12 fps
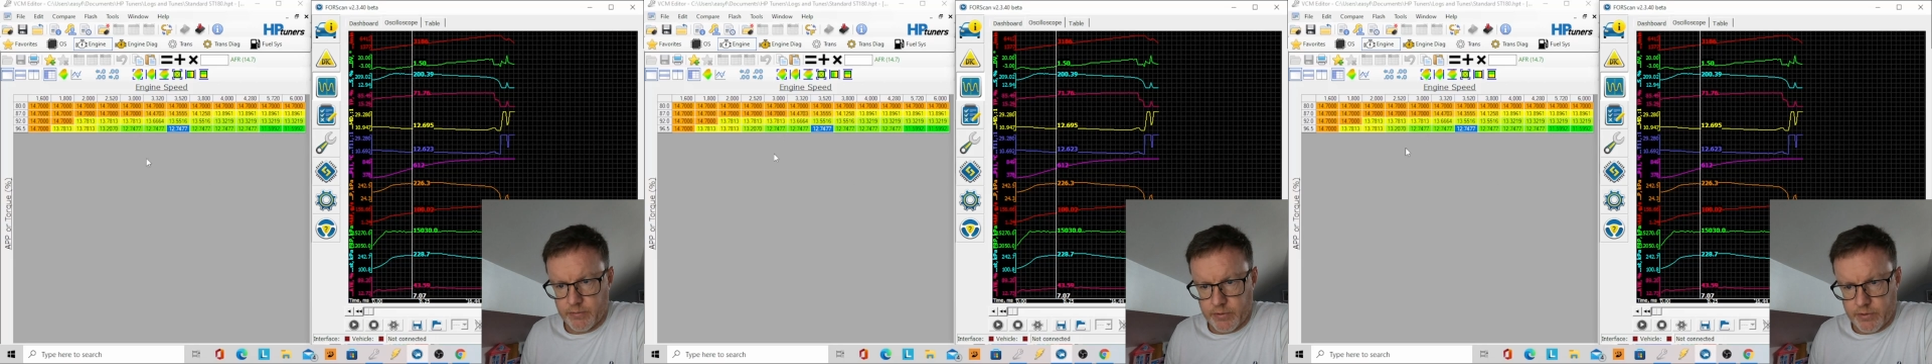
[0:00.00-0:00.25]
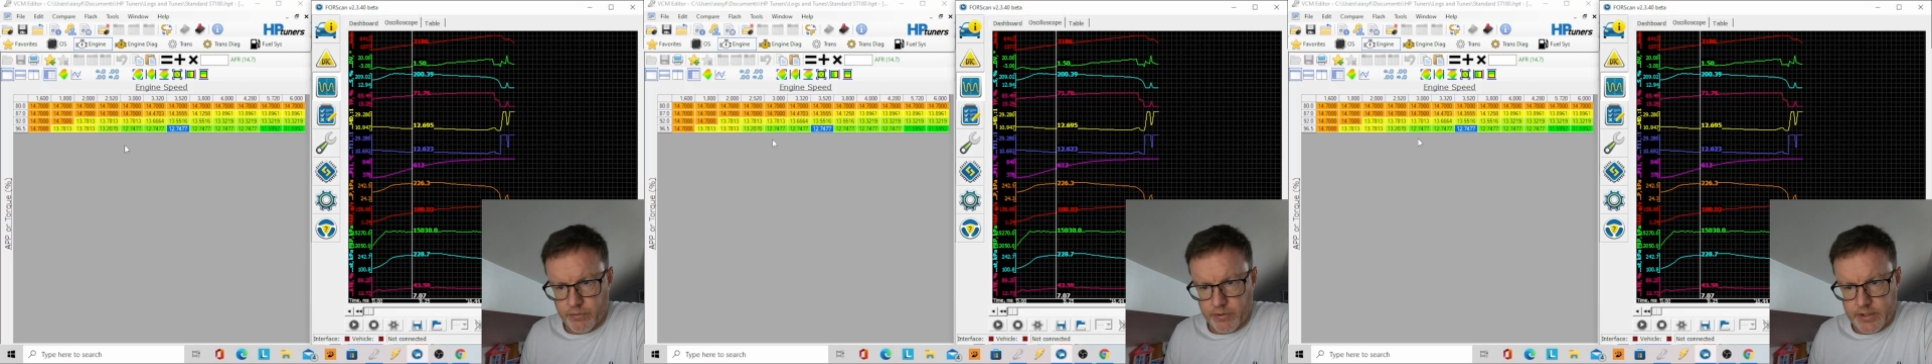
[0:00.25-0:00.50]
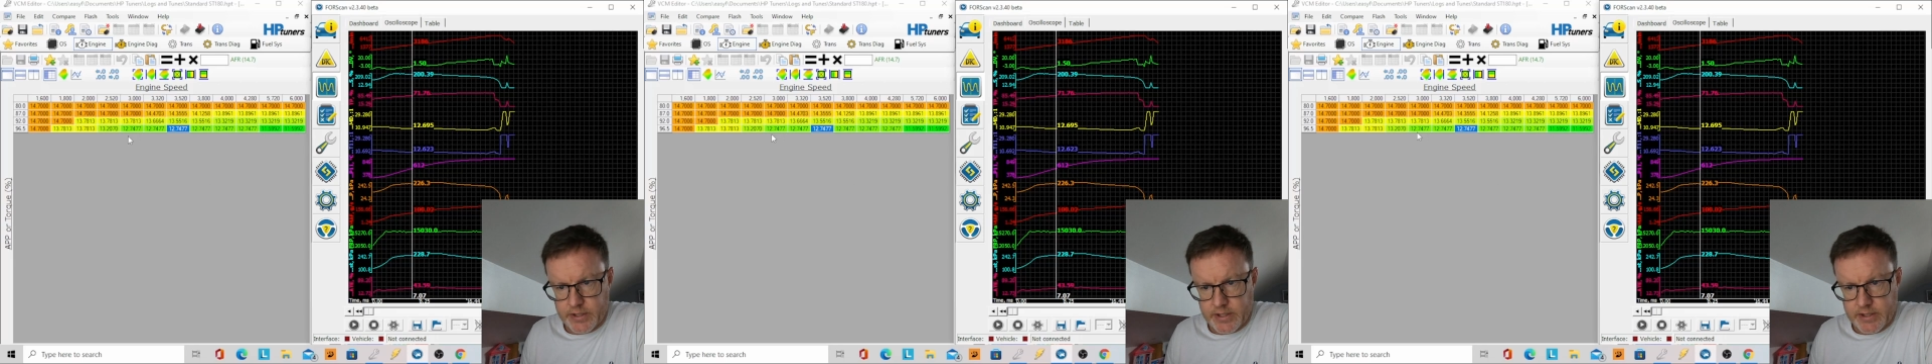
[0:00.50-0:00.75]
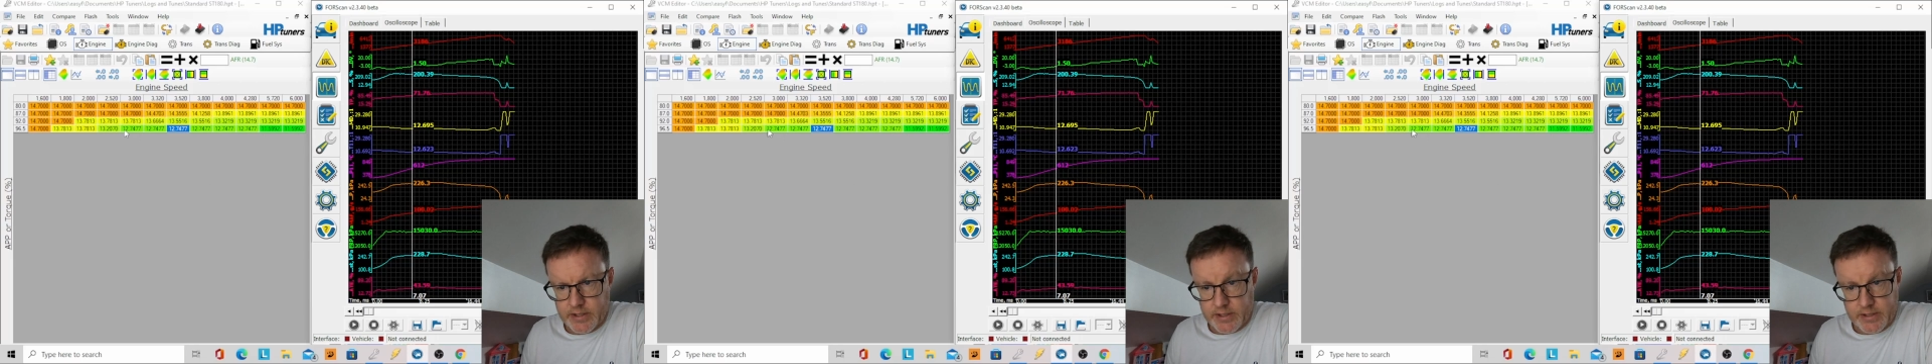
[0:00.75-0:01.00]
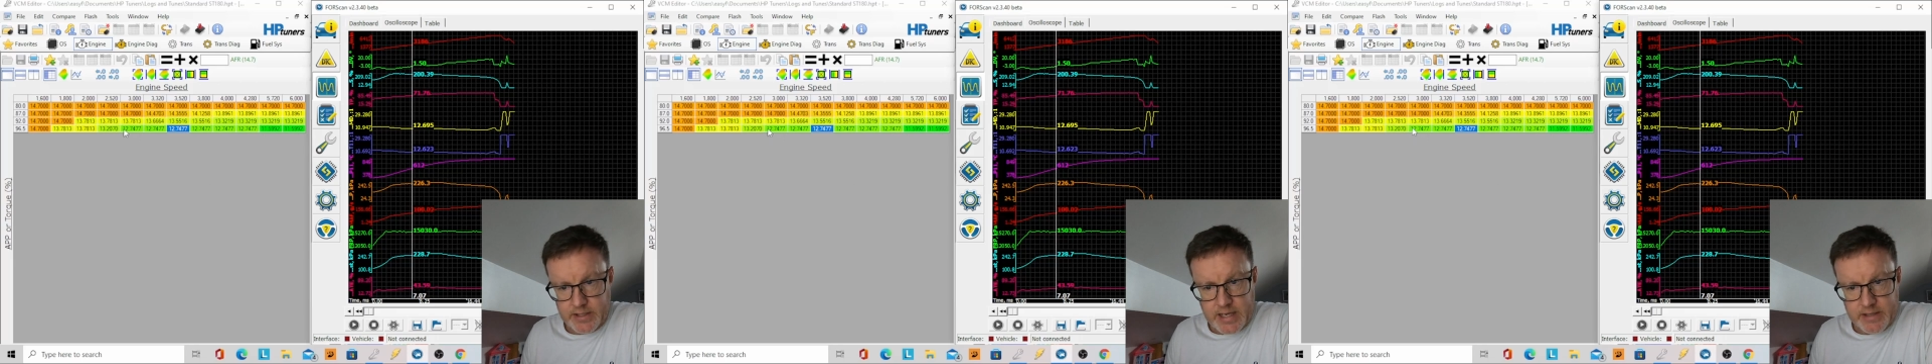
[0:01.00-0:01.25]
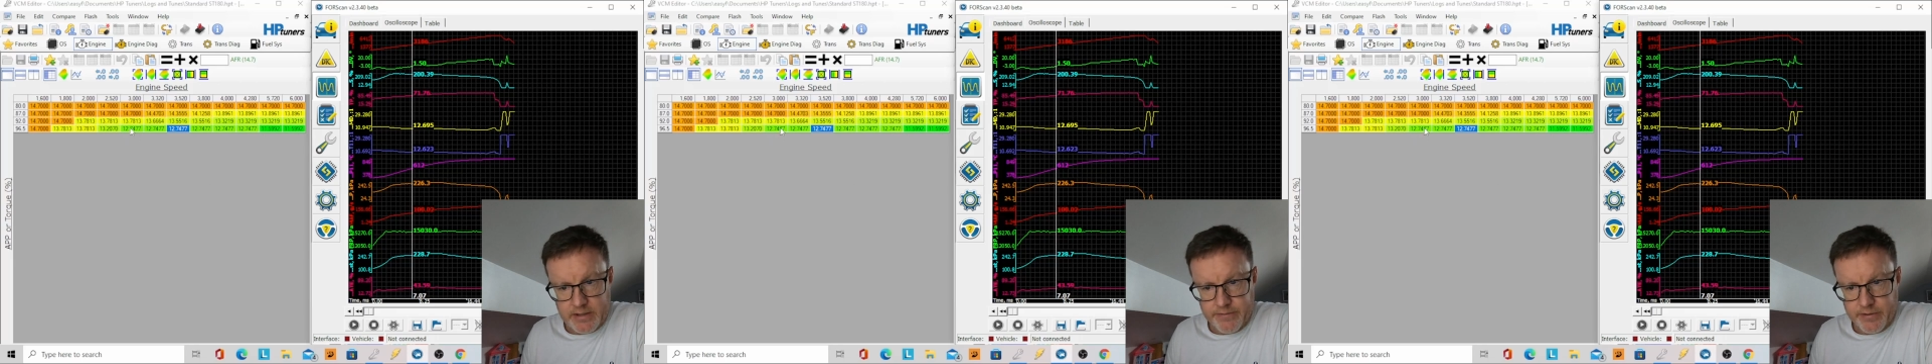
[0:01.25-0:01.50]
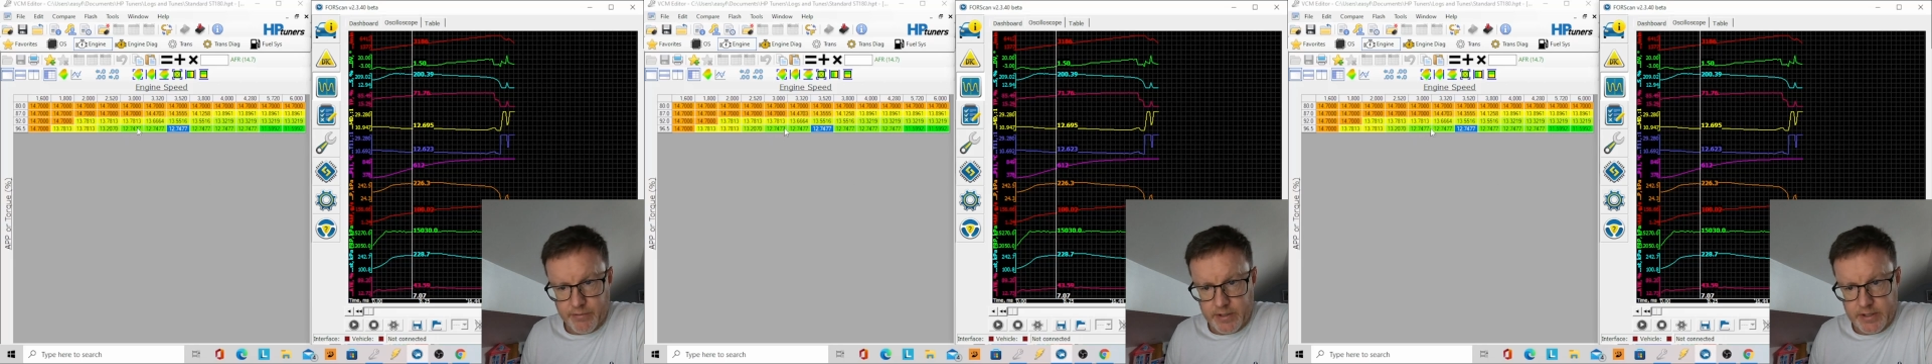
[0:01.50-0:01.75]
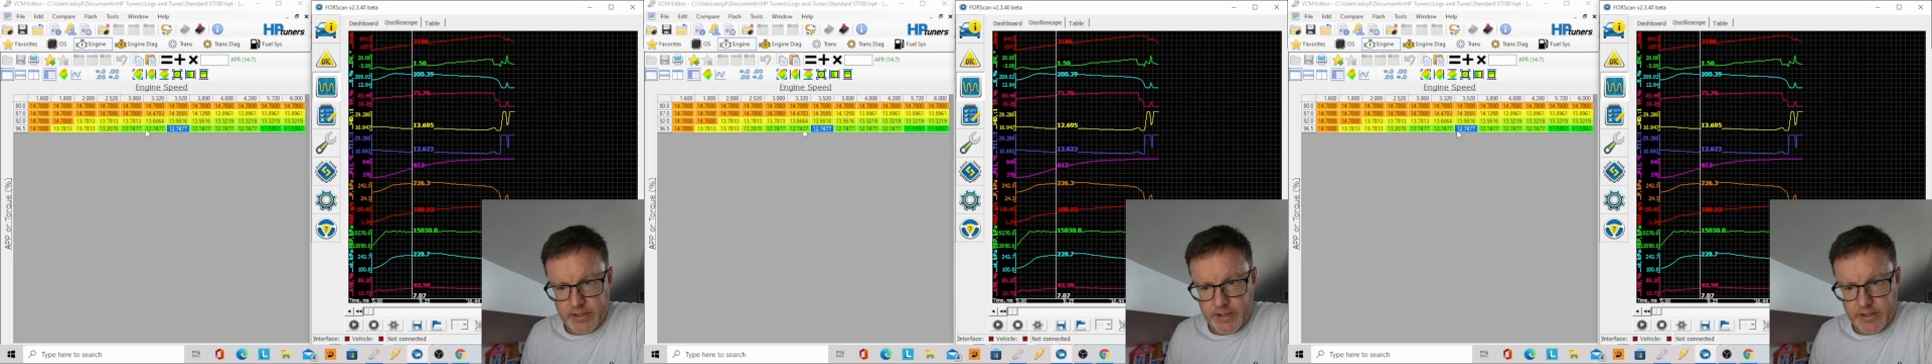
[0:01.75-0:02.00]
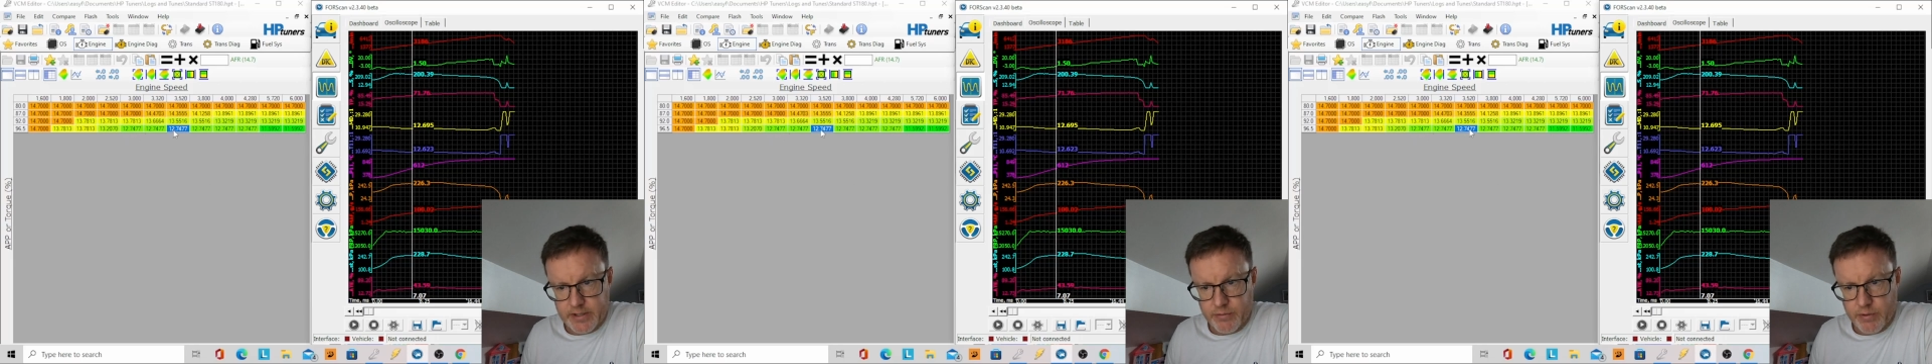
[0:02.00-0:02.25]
we'll notice this, the standard fueling stays